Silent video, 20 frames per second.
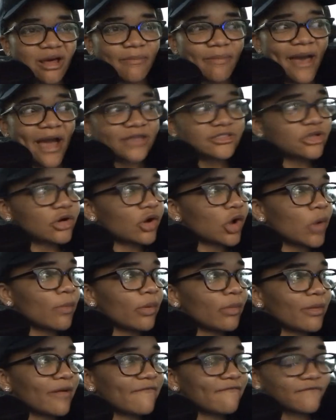not packed at
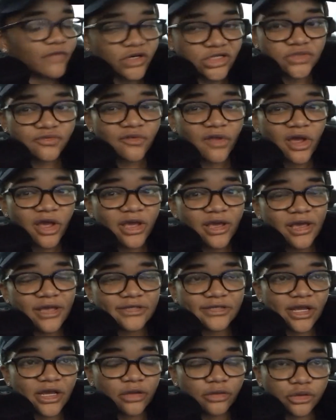all, but my first flight
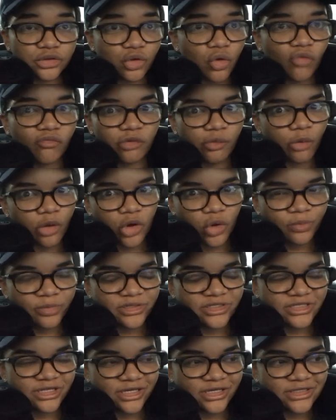is like, there's only one
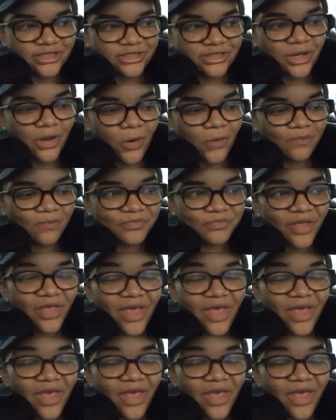open seat, so